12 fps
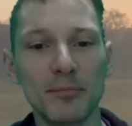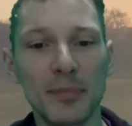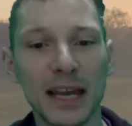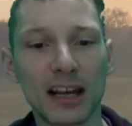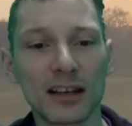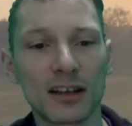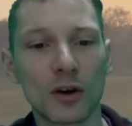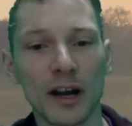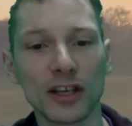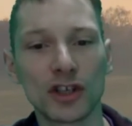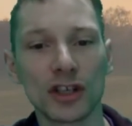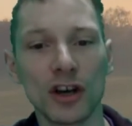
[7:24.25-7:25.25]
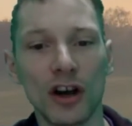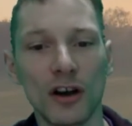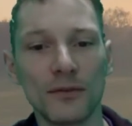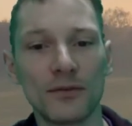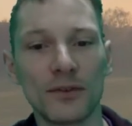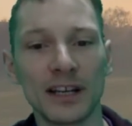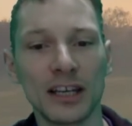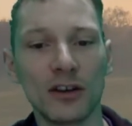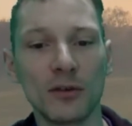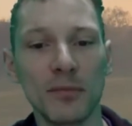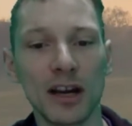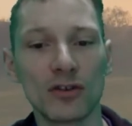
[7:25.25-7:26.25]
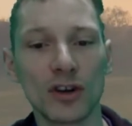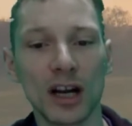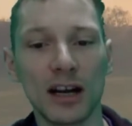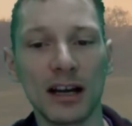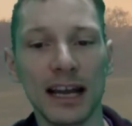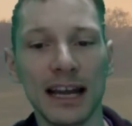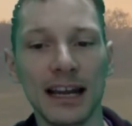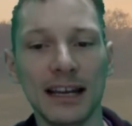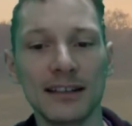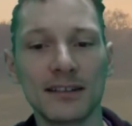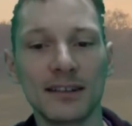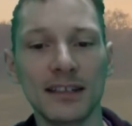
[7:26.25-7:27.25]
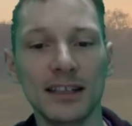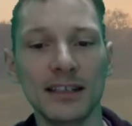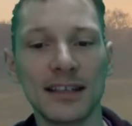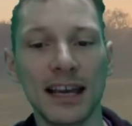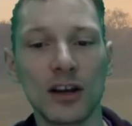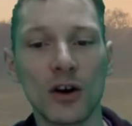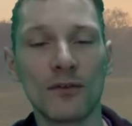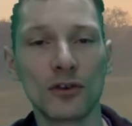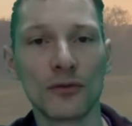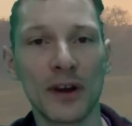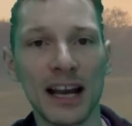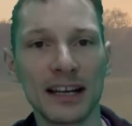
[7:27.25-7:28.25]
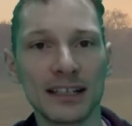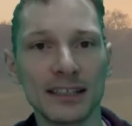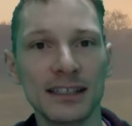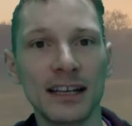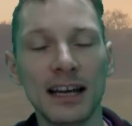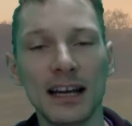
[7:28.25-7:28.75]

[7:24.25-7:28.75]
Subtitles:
big question of Humira and the takeover of Allergan,